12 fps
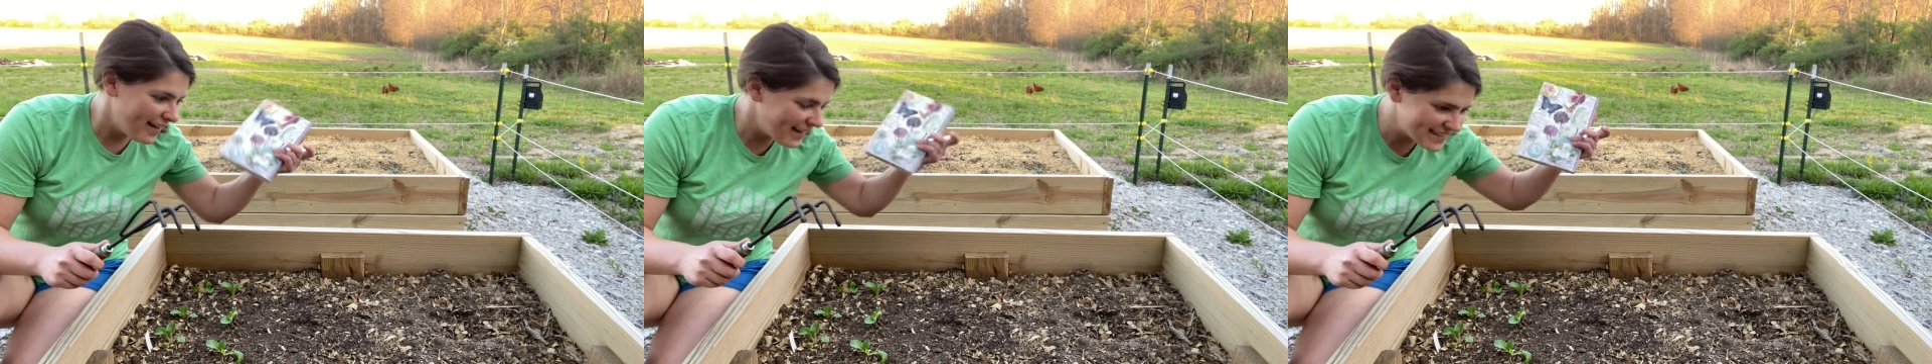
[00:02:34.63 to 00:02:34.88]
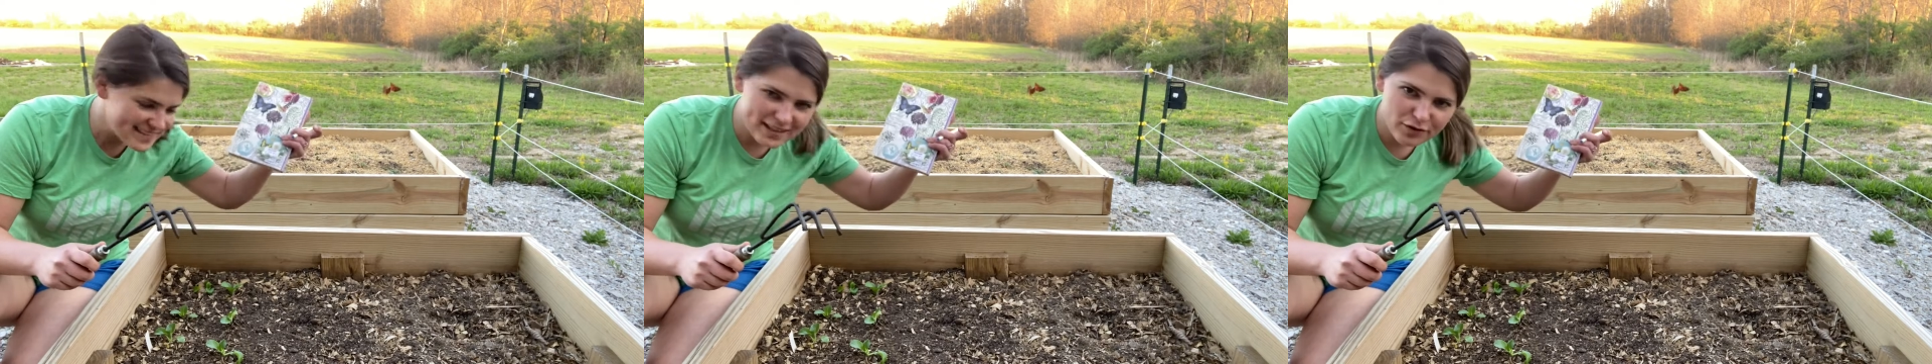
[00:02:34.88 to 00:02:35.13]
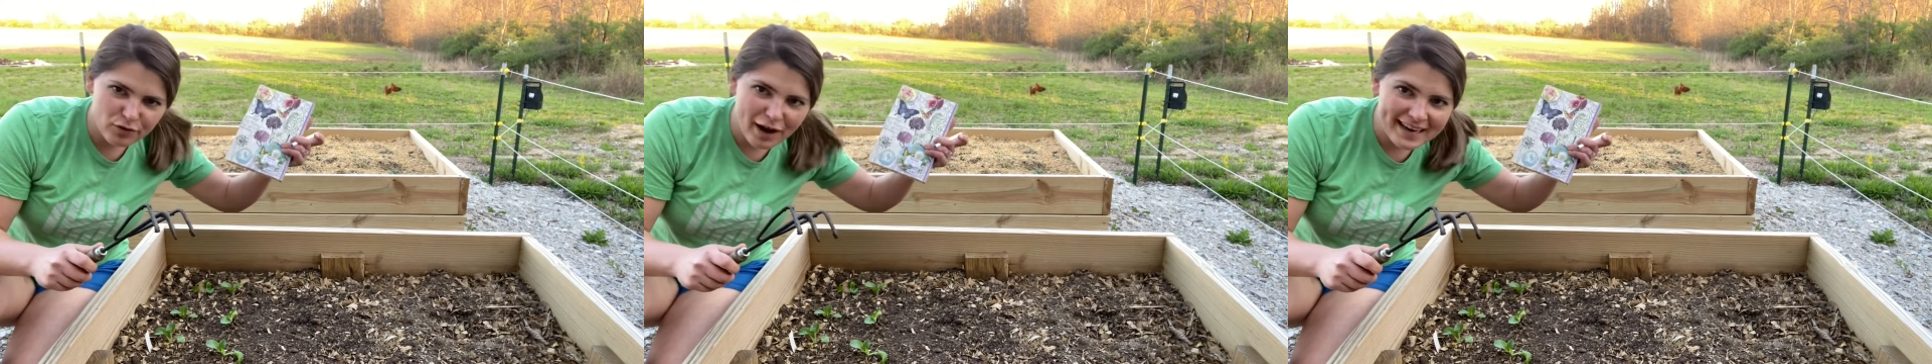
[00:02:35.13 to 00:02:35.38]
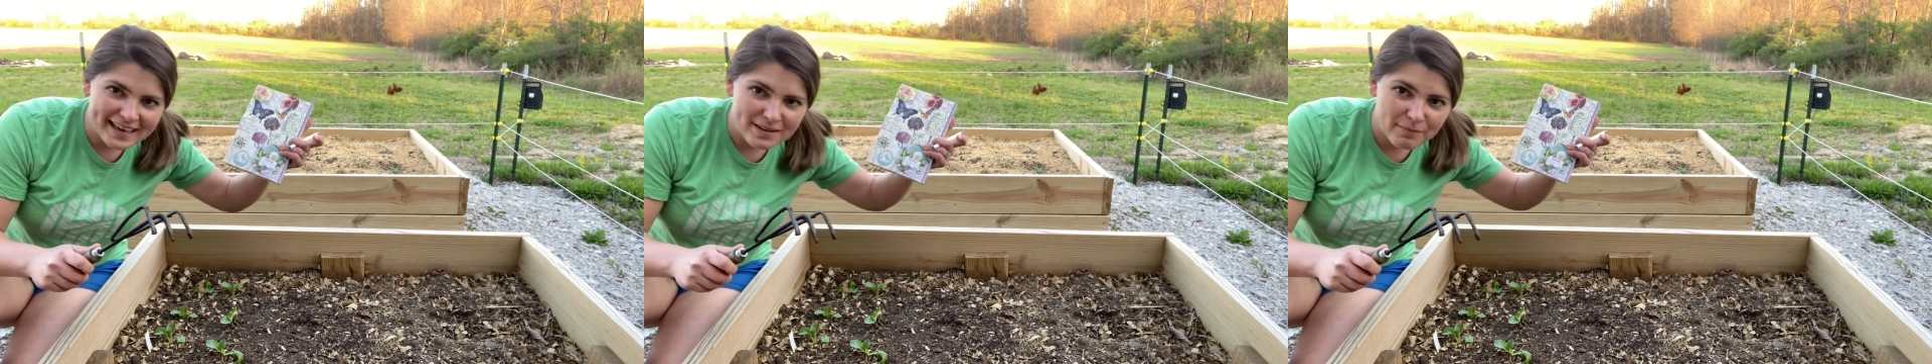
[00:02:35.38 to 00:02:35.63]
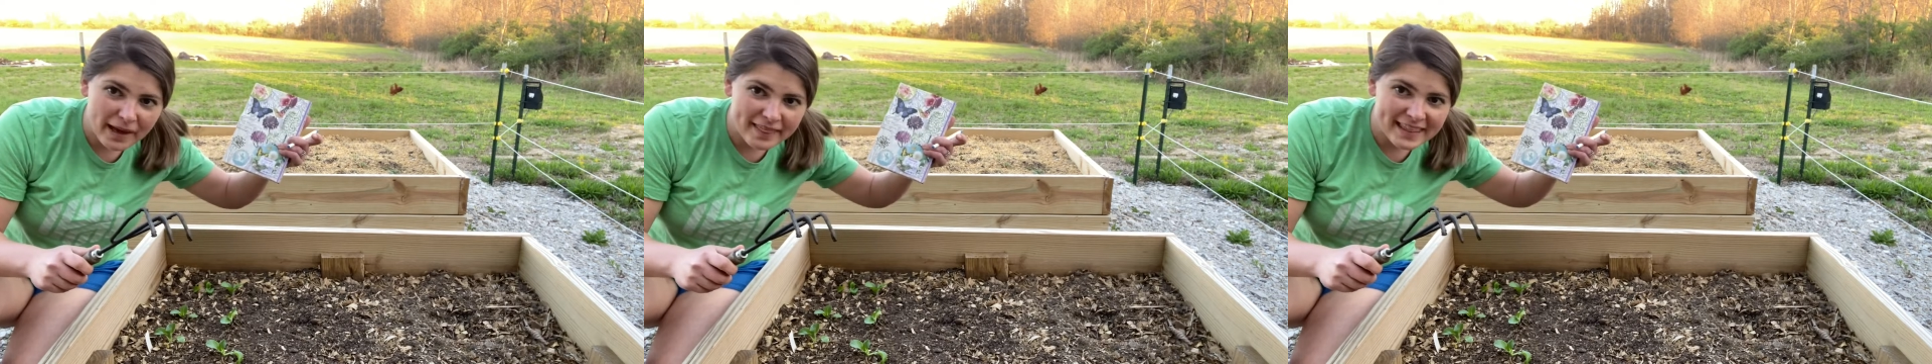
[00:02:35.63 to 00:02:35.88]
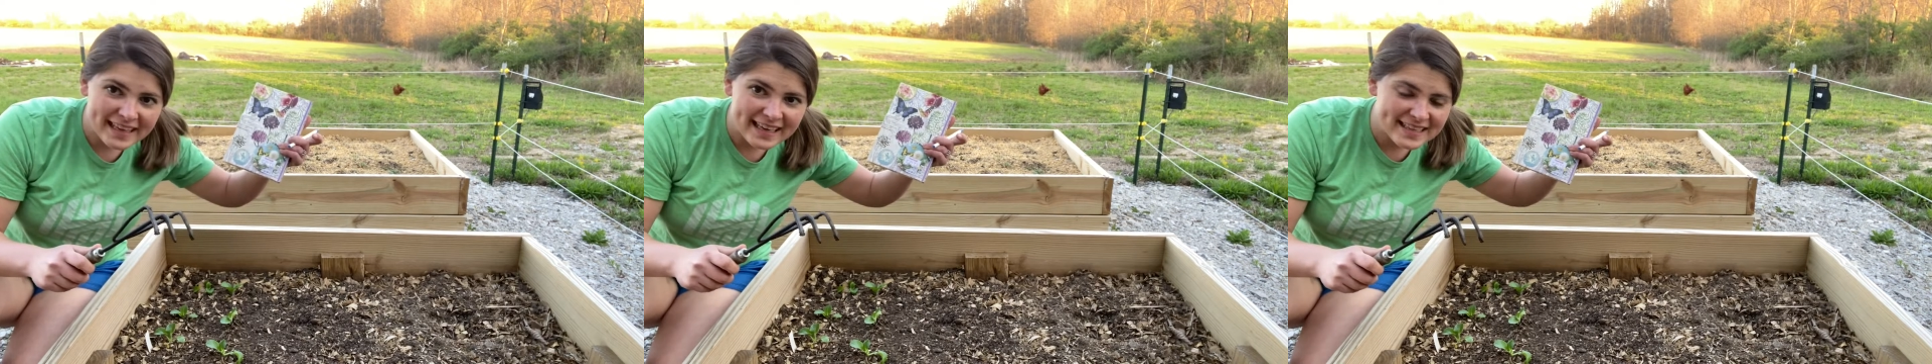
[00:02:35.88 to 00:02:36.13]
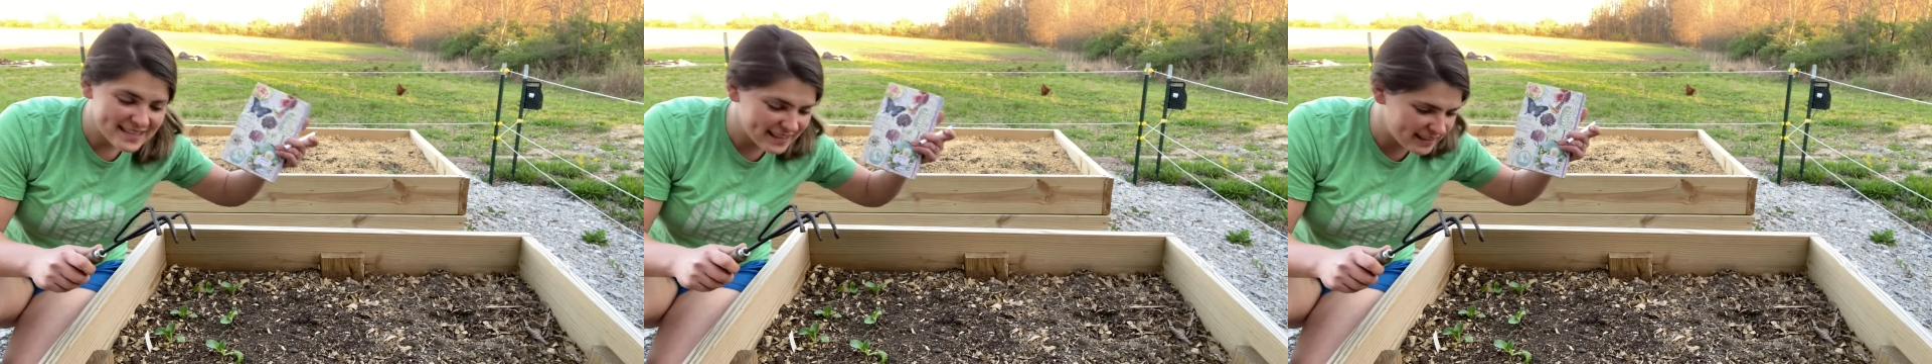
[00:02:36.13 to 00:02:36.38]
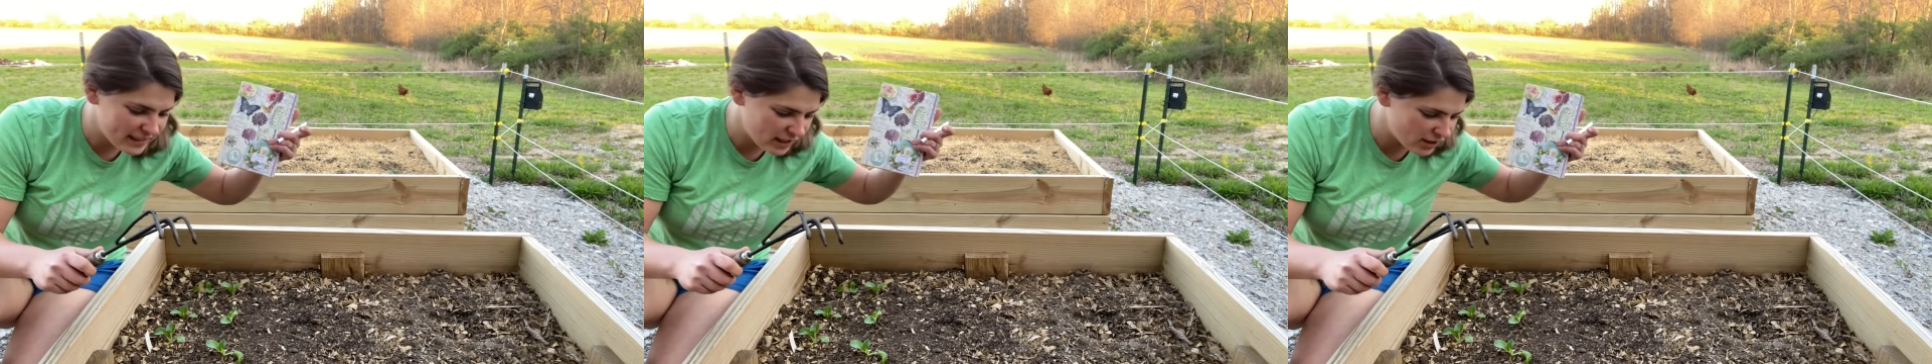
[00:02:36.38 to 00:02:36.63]
instead of writing my things in
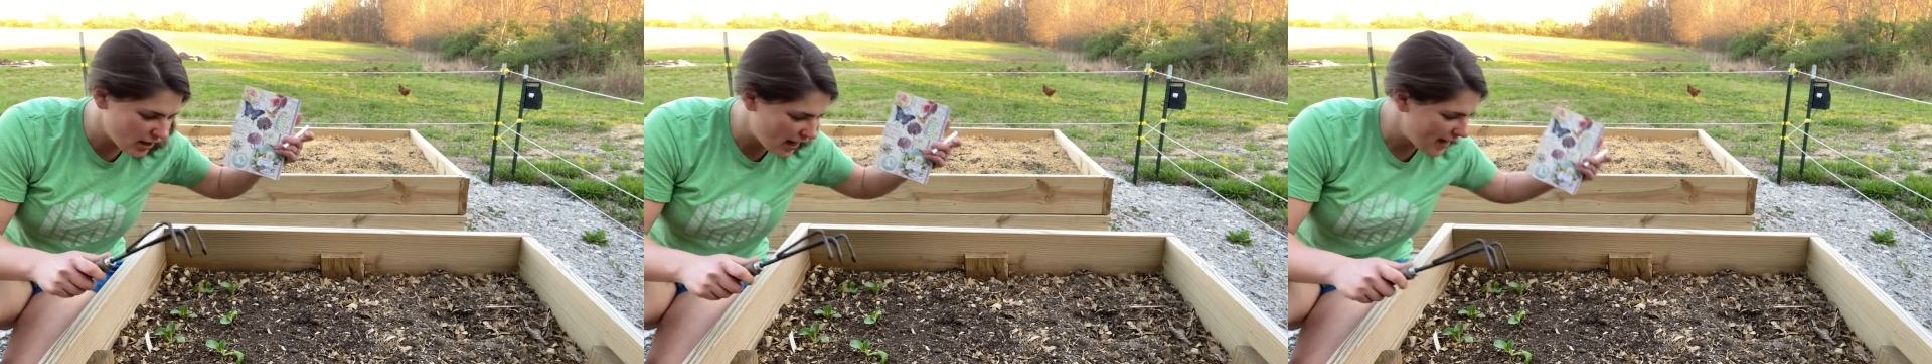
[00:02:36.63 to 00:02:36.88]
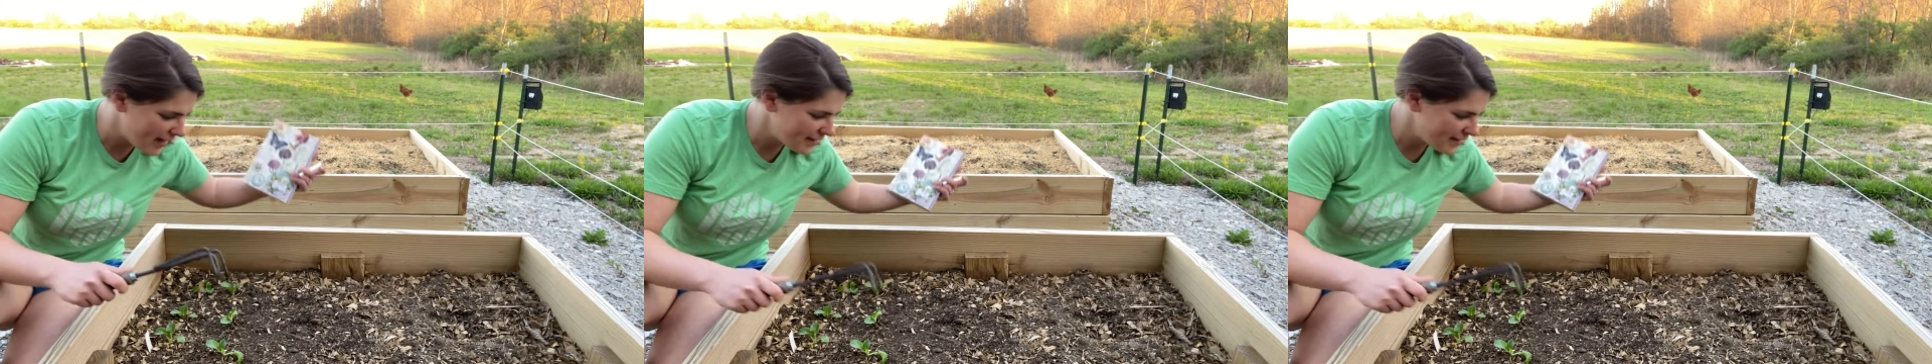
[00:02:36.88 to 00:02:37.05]
here, I